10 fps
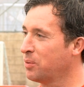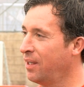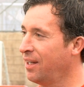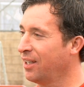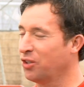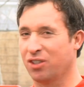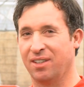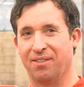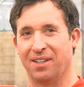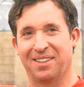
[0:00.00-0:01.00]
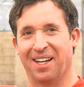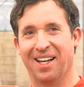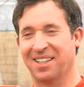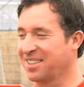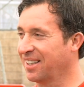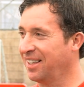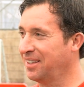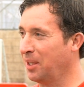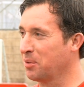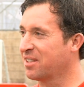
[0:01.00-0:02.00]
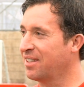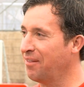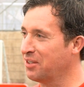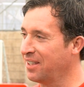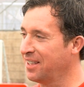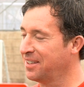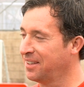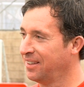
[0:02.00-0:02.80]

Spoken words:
well, and I just never had the legs to get there. I was devastated.